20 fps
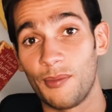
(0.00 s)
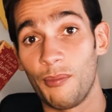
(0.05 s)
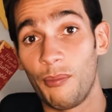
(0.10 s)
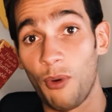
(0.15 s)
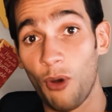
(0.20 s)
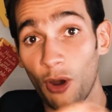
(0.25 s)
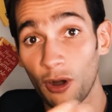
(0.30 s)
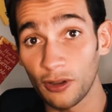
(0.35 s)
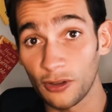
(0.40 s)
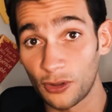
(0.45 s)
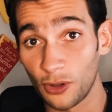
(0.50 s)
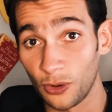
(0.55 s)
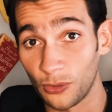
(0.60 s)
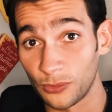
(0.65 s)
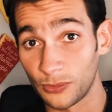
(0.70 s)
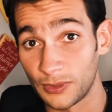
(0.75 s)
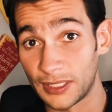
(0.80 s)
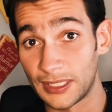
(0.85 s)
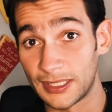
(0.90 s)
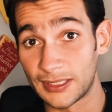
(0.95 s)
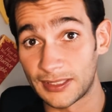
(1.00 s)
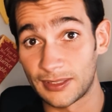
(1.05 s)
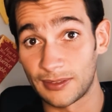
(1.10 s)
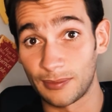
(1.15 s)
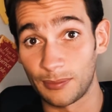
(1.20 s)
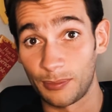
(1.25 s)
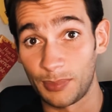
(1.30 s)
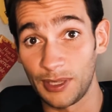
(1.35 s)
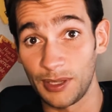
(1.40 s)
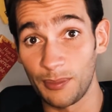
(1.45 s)
boredom is
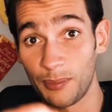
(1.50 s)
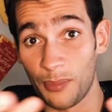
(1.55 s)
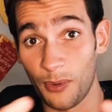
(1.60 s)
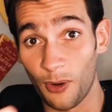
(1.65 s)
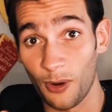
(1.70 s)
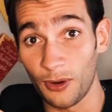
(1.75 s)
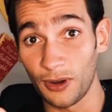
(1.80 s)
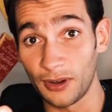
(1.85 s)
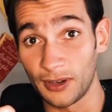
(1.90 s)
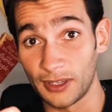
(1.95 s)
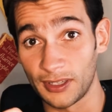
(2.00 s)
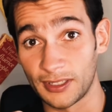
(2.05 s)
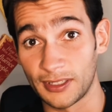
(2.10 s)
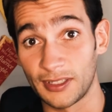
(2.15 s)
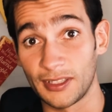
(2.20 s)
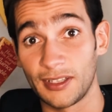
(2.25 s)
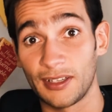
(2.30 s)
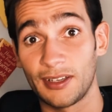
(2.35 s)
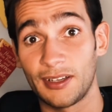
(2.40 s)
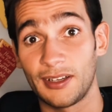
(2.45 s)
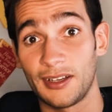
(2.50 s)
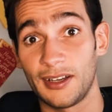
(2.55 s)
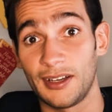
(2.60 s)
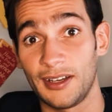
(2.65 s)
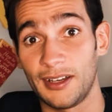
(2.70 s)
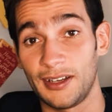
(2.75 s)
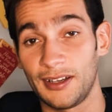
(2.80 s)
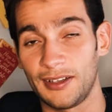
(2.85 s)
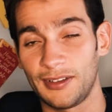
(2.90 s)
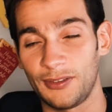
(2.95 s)
being boring,
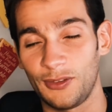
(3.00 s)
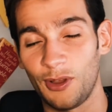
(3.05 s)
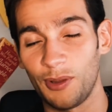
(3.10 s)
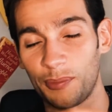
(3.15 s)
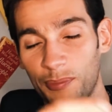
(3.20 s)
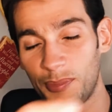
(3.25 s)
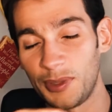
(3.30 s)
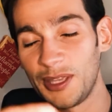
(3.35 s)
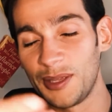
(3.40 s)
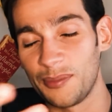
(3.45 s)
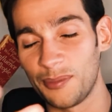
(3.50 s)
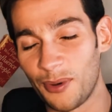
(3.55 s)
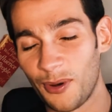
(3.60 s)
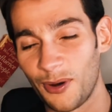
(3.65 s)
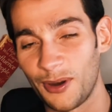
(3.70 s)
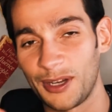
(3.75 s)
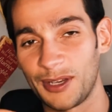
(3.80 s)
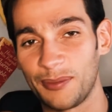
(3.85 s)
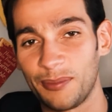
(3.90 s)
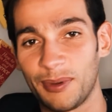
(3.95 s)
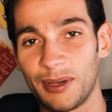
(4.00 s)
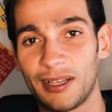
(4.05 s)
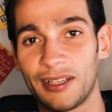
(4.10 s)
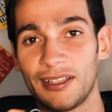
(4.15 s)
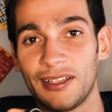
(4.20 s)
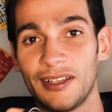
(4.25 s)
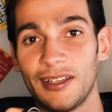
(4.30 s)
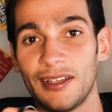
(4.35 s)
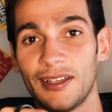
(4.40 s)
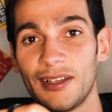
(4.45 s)
not being boring,
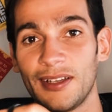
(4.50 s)
but